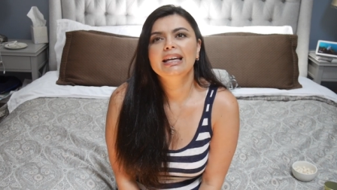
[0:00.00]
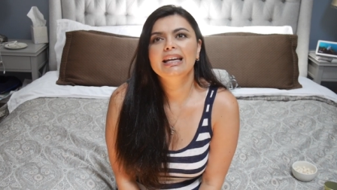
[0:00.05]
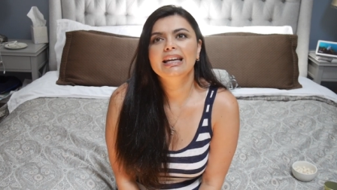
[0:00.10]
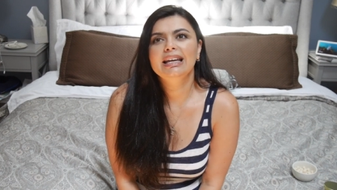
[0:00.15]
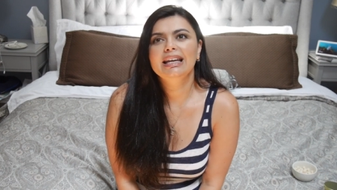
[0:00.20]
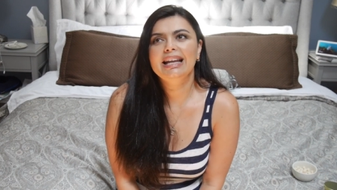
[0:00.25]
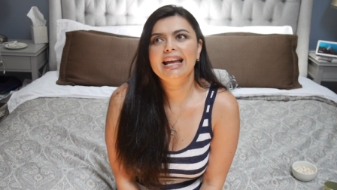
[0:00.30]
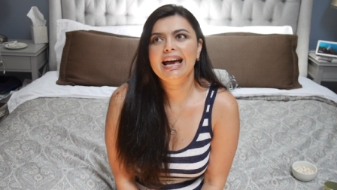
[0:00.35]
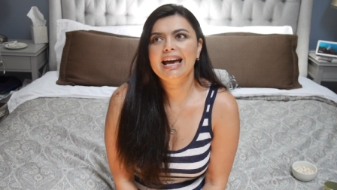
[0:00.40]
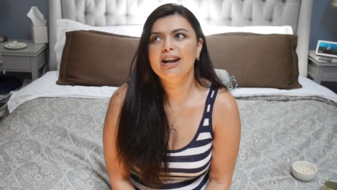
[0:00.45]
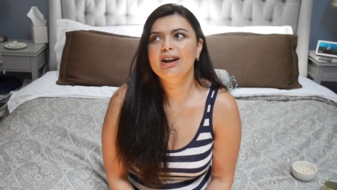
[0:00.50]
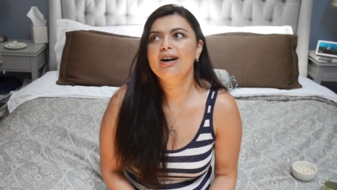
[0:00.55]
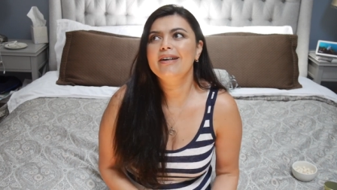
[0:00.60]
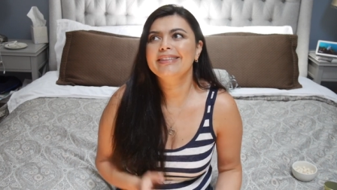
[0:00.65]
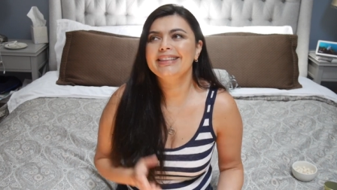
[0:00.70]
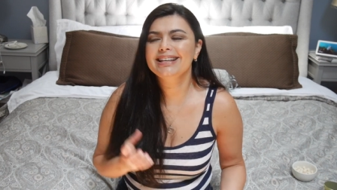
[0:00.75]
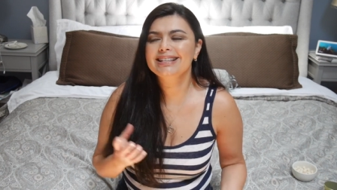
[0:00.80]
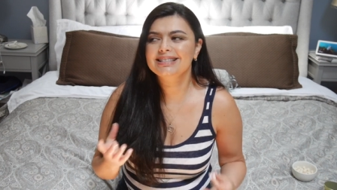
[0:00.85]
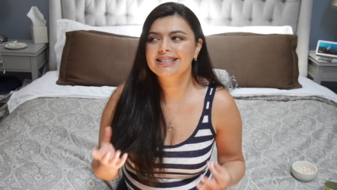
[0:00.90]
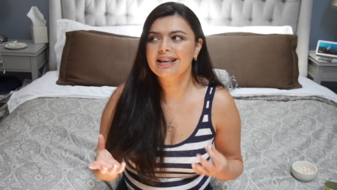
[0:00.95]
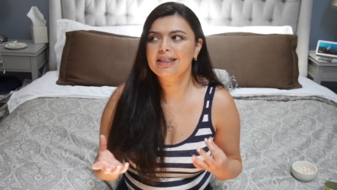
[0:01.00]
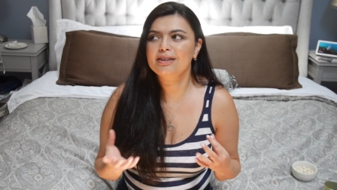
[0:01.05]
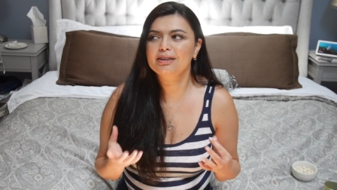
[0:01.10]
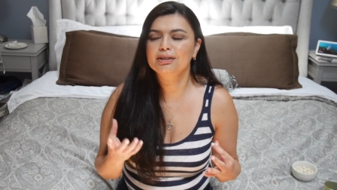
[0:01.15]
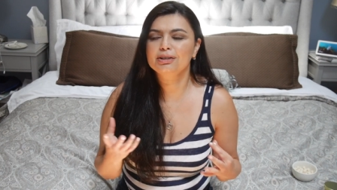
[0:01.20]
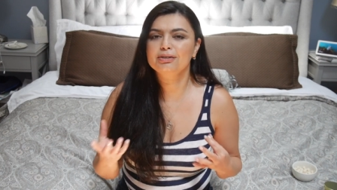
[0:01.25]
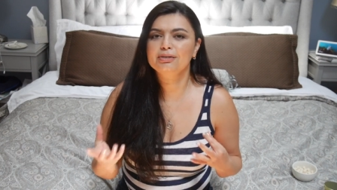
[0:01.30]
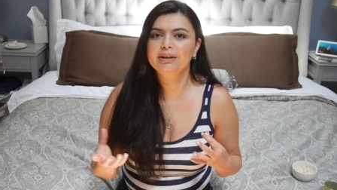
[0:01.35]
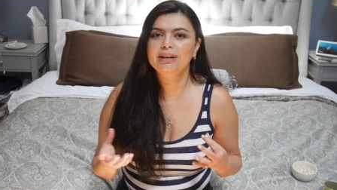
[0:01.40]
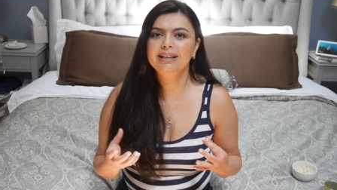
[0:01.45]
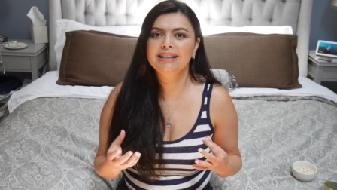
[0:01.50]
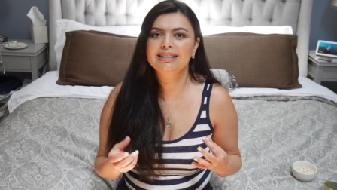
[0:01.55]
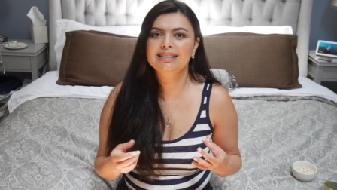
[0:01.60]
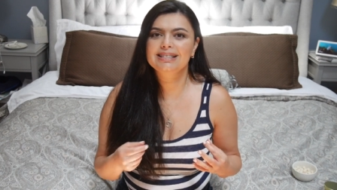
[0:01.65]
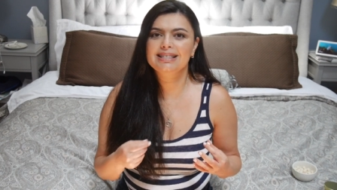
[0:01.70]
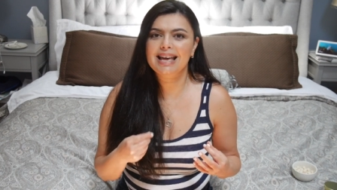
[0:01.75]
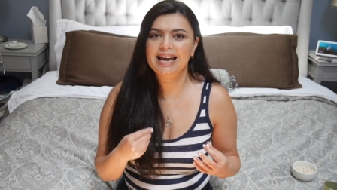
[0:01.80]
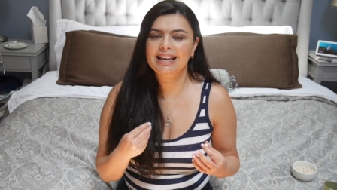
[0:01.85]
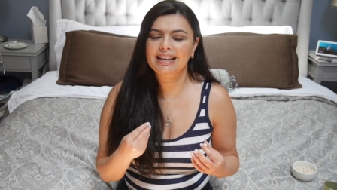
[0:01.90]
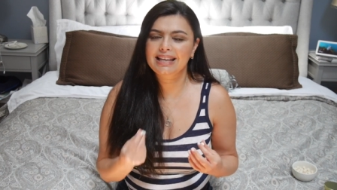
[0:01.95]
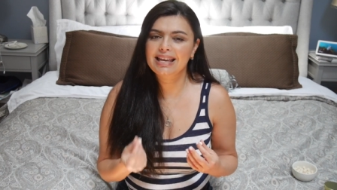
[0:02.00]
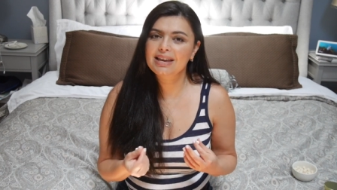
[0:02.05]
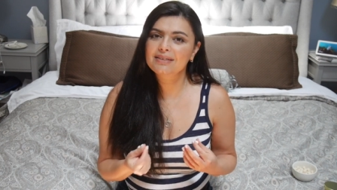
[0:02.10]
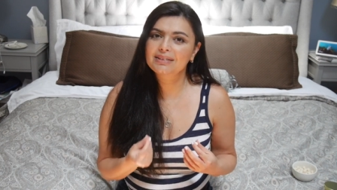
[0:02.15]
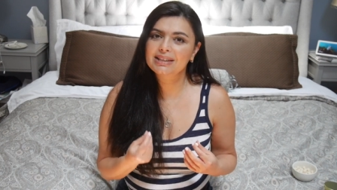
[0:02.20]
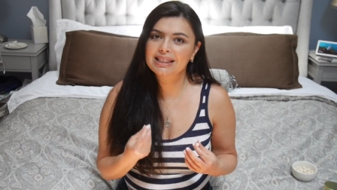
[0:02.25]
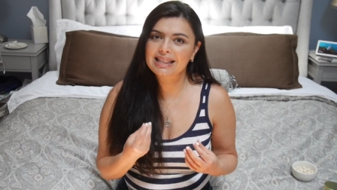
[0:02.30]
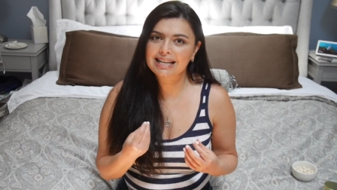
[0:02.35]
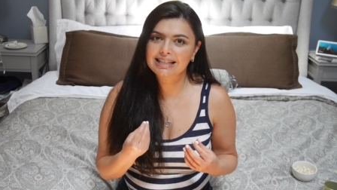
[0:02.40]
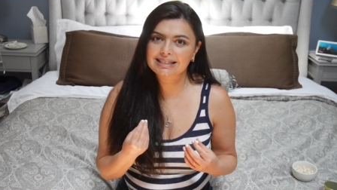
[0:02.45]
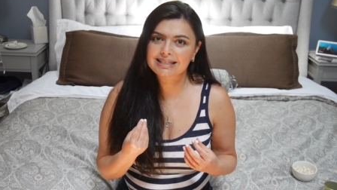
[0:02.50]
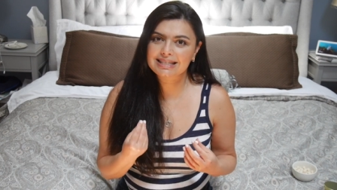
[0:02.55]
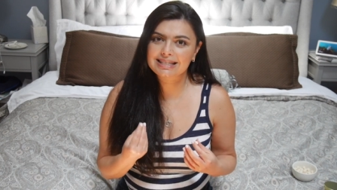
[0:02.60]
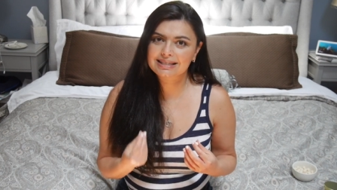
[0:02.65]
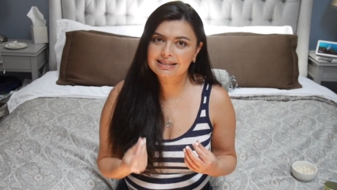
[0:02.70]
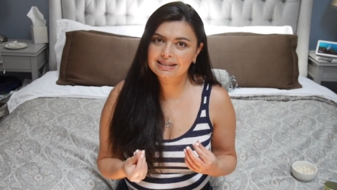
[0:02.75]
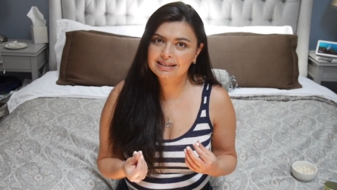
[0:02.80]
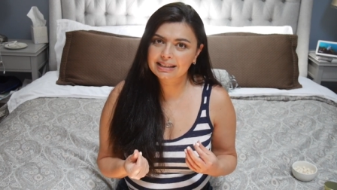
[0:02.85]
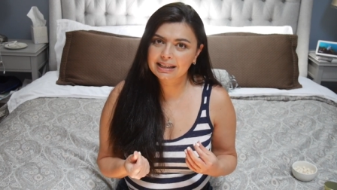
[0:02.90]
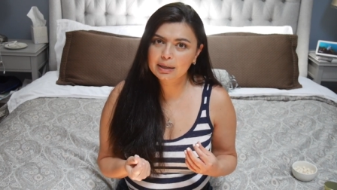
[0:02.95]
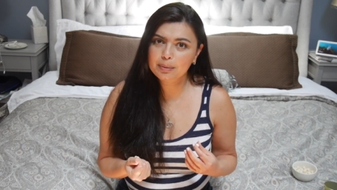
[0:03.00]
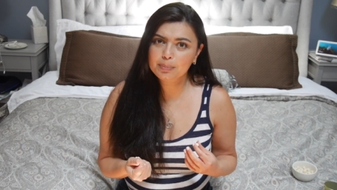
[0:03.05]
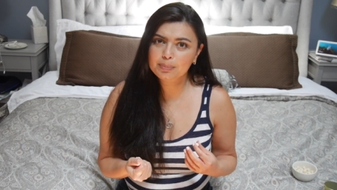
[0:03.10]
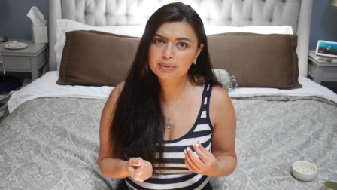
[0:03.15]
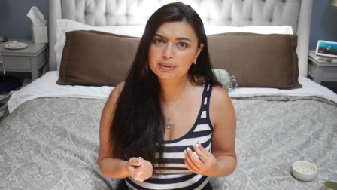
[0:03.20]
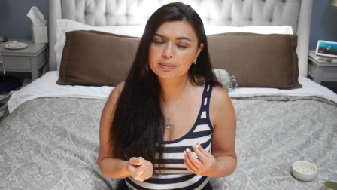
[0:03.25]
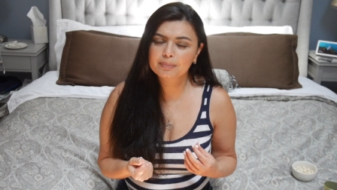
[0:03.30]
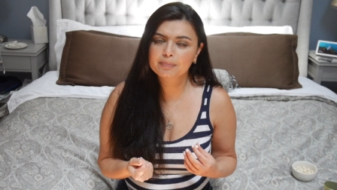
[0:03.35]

it had all these other ingredients that gave it that slip.